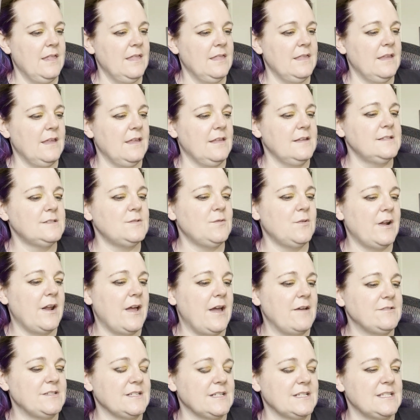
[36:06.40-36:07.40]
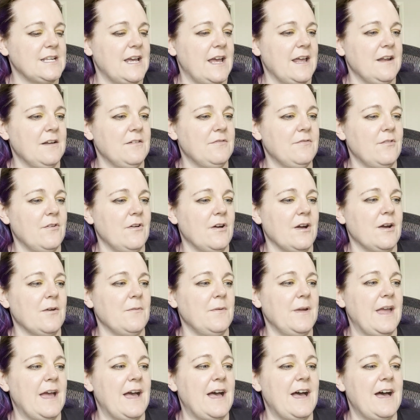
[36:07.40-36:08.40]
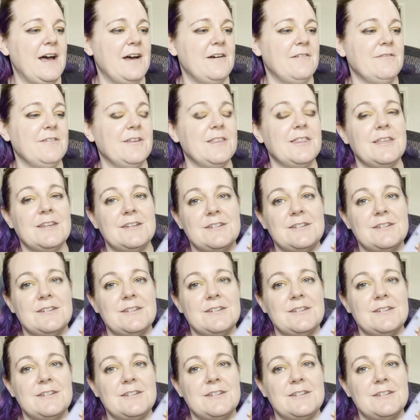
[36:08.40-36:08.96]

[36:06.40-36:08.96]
Now these are what I was excited for. We have the